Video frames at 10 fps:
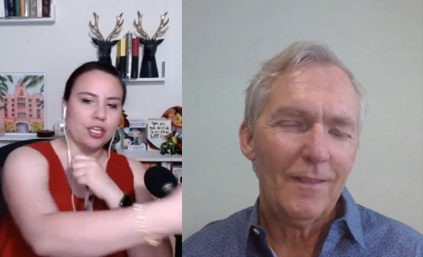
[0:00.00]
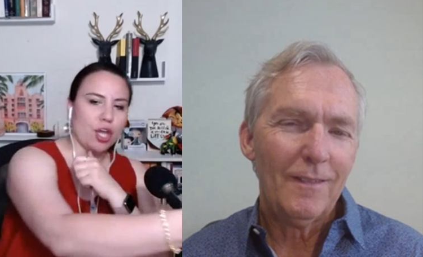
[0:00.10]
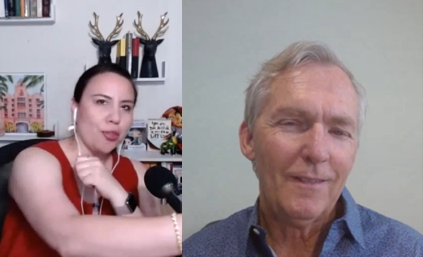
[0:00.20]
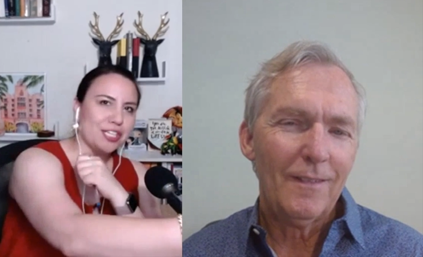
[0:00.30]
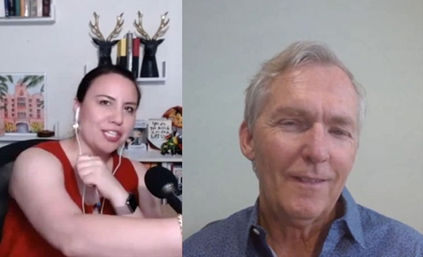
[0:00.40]

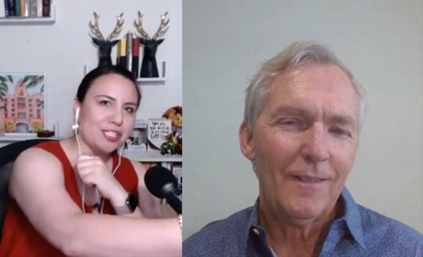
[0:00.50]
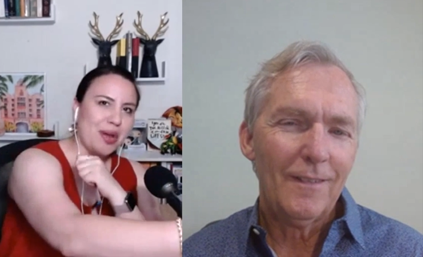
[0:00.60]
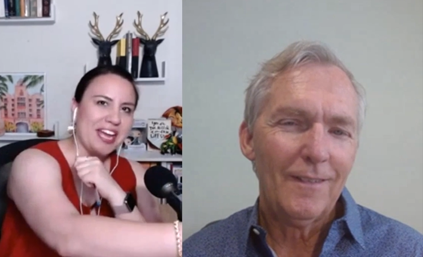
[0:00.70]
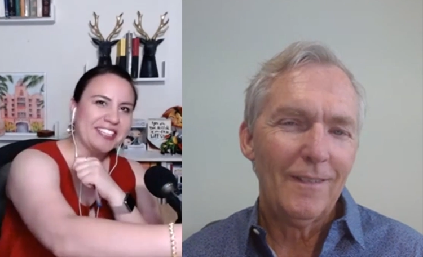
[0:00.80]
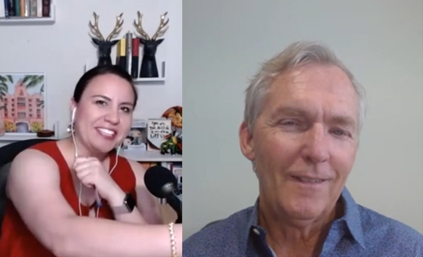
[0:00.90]
Speaker 1: going to go
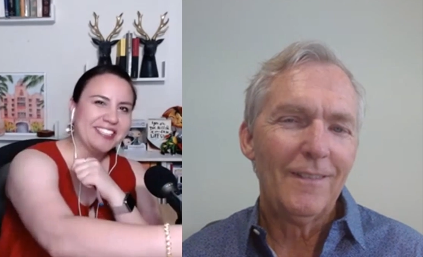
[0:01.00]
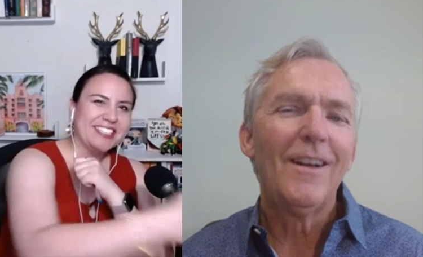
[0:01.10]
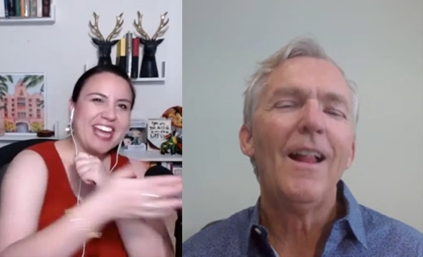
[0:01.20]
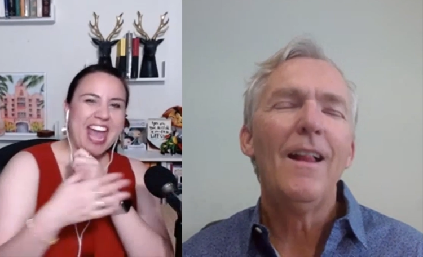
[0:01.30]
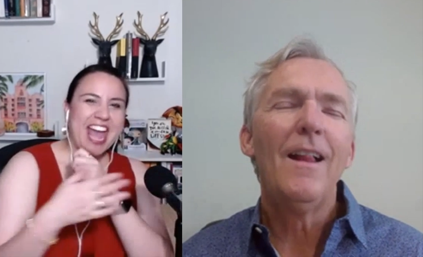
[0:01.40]
this way
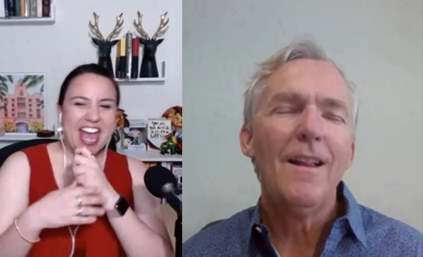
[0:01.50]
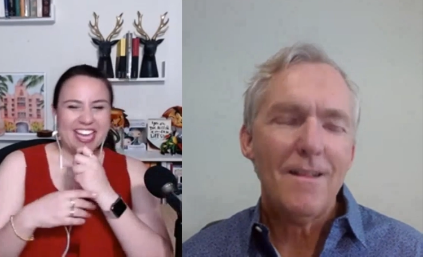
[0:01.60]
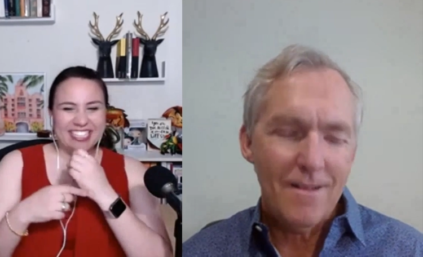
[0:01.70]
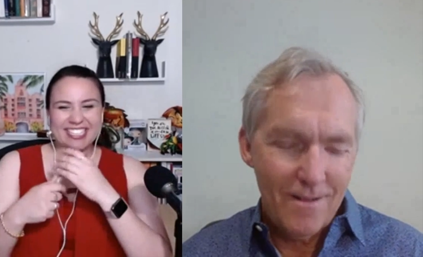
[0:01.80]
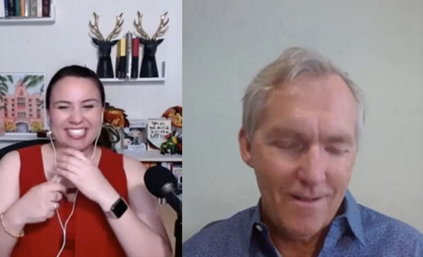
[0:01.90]

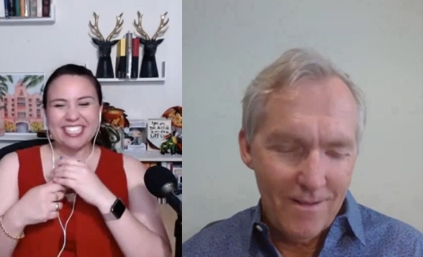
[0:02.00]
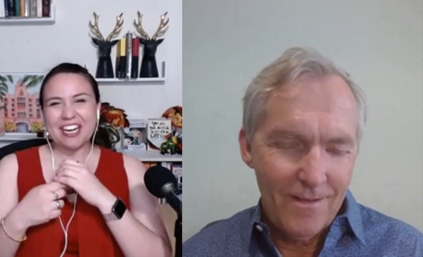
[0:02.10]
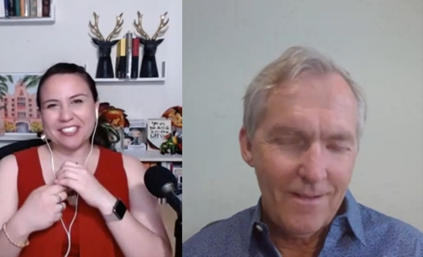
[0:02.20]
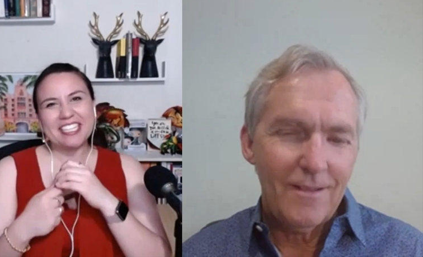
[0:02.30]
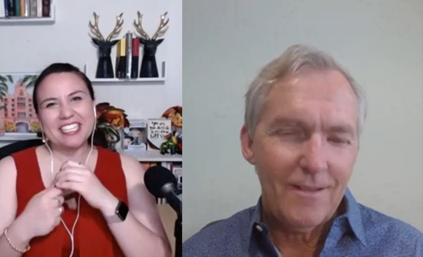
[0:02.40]
and
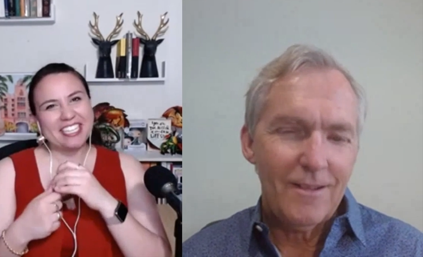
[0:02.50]
you know